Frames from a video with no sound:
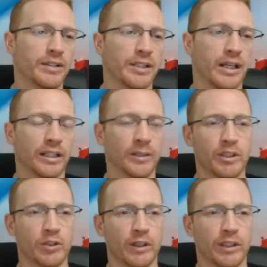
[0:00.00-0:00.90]
it can be
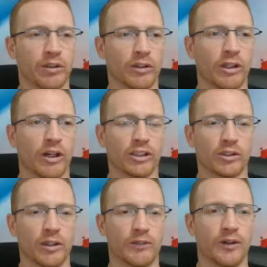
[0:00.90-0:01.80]
tricky early on
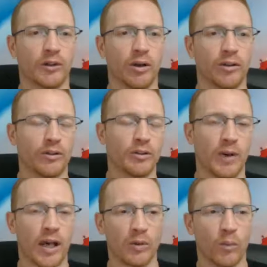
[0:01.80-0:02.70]
trying to figure out who's
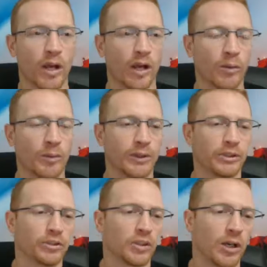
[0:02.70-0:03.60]
batting where and what
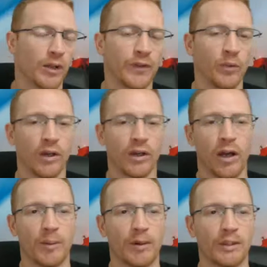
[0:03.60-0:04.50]
pitchers are healthy and
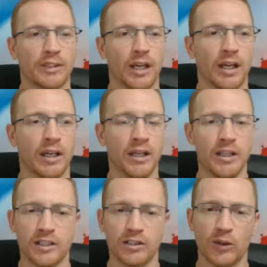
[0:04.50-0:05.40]
whatnot. But
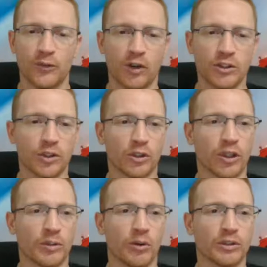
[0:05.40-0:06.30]
so far, so
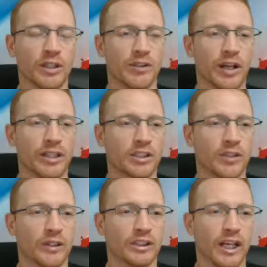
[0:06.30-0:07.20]
good. Mostly thanks to
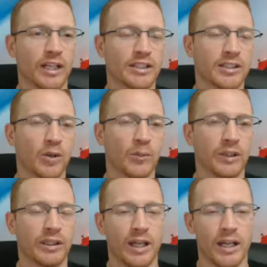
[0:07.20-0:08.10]
the Giants on
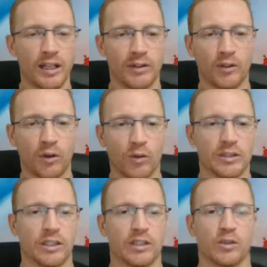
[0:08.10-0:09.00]
opening day and, of course,
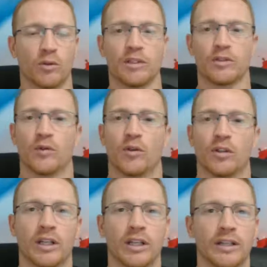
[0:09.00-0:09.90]
Detroit so far
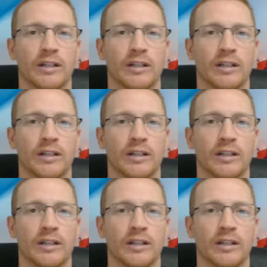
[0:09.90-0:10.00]
tonight.